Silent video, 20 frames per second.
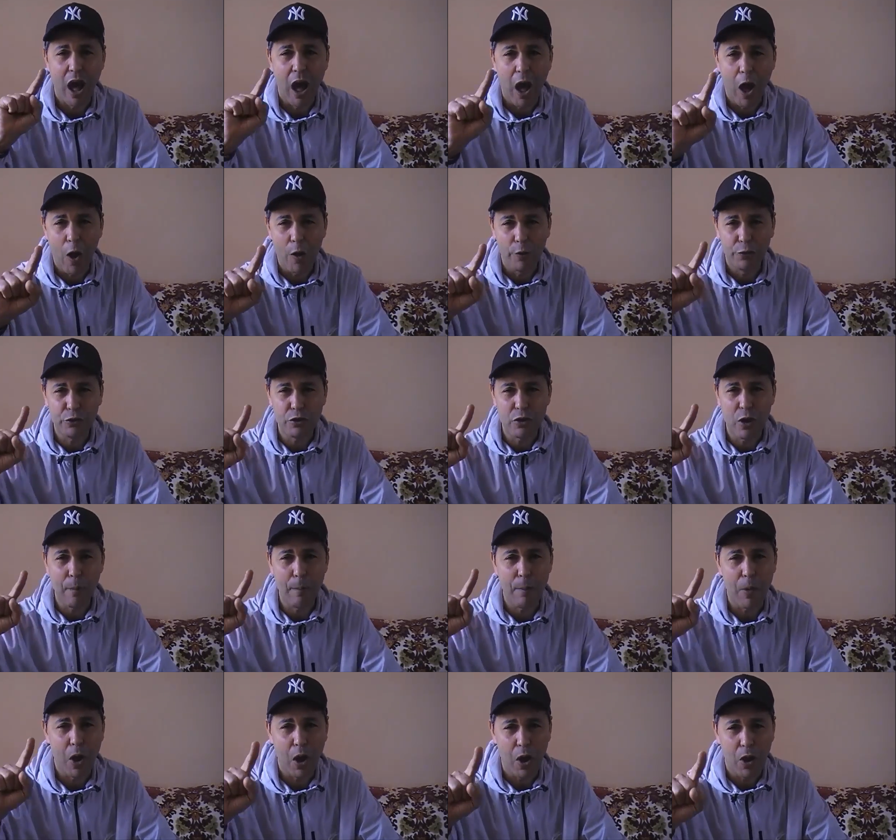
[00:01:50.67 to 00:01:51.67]
own
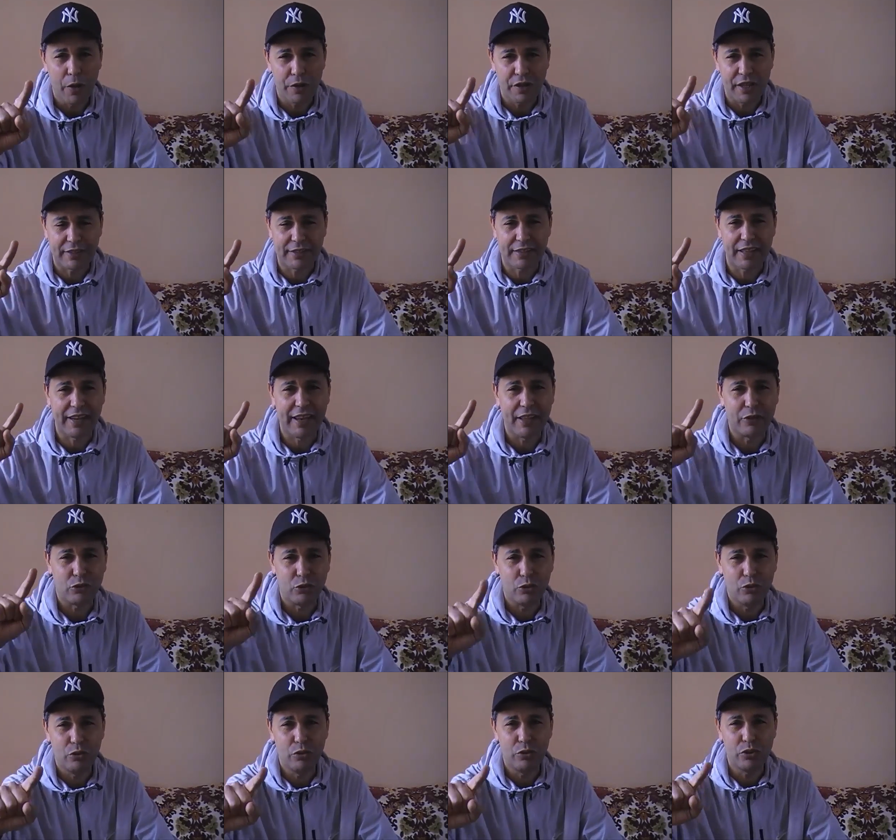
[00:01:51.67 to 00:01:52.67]
robot that's gonna
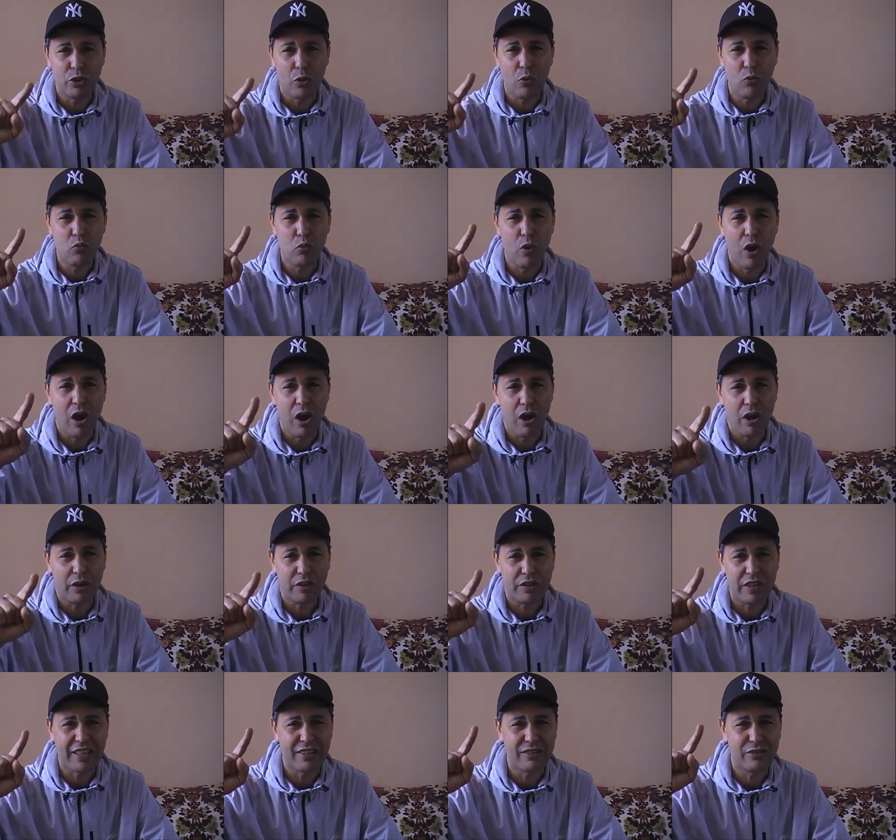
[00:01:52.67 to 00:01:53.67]
do the
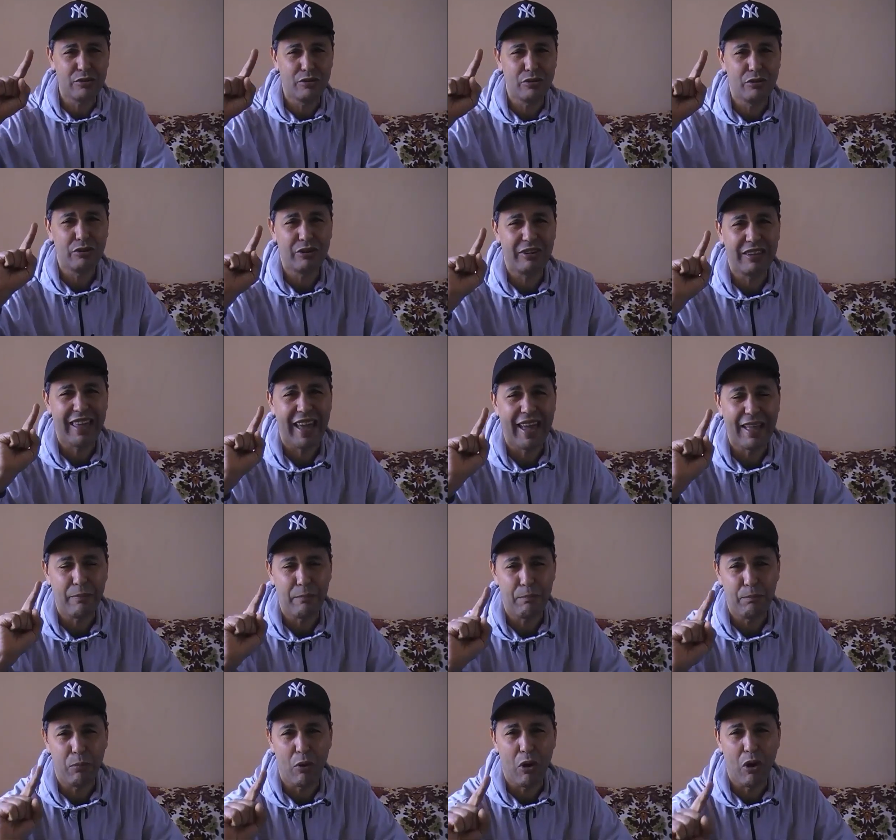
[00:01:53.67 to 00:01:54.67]
work that you
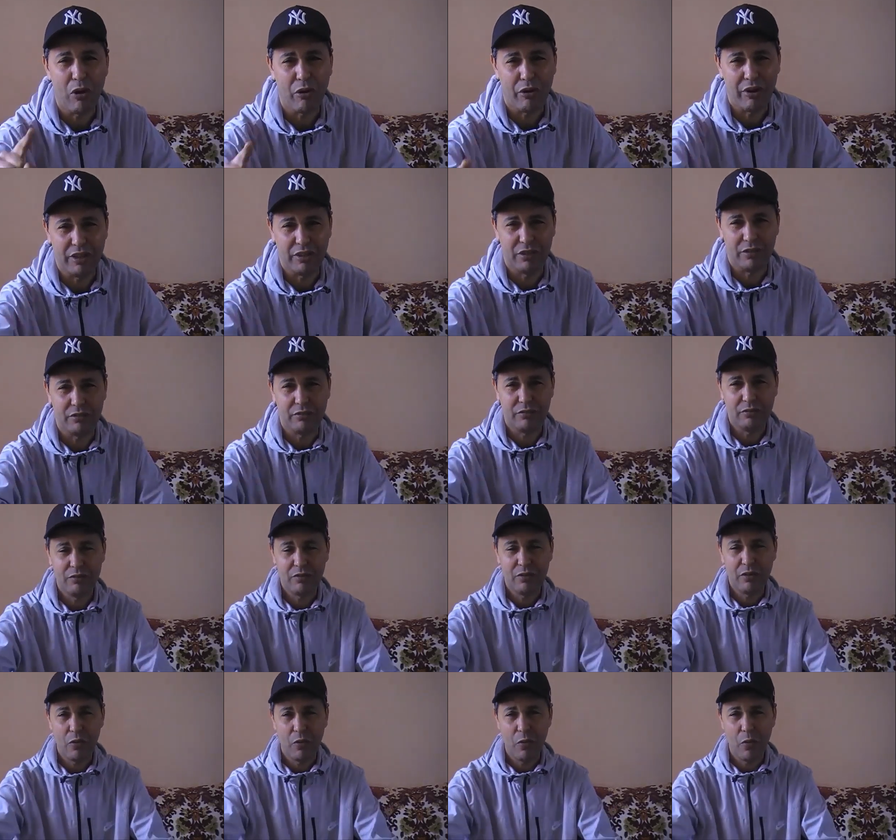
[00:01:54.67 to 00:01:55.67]
get bored
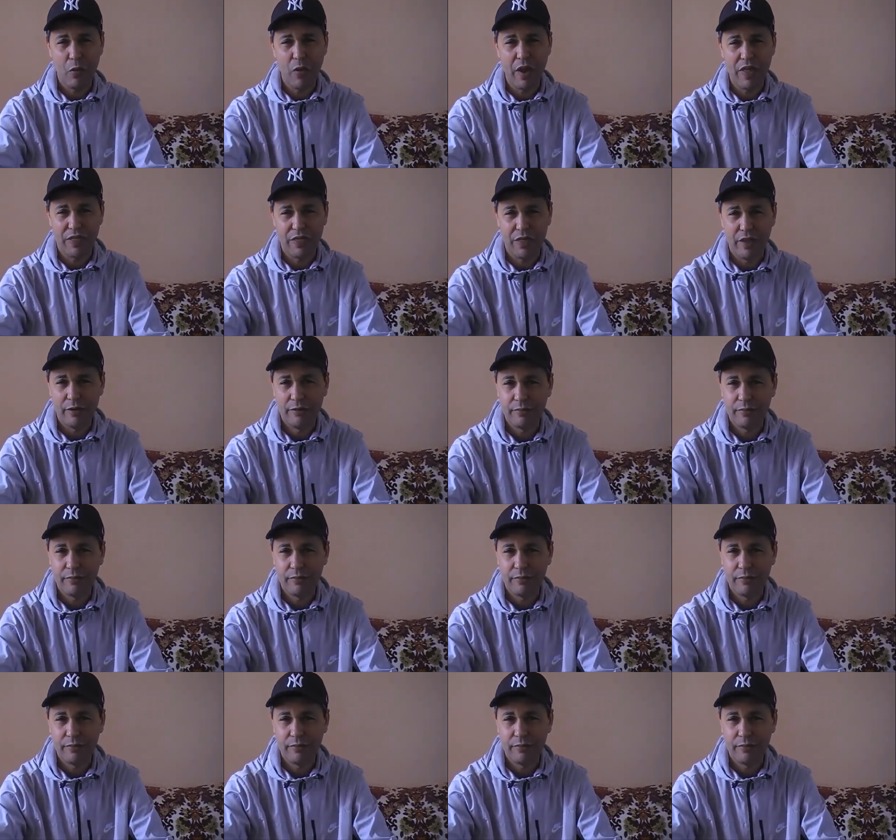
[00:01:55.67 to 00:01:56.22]
with.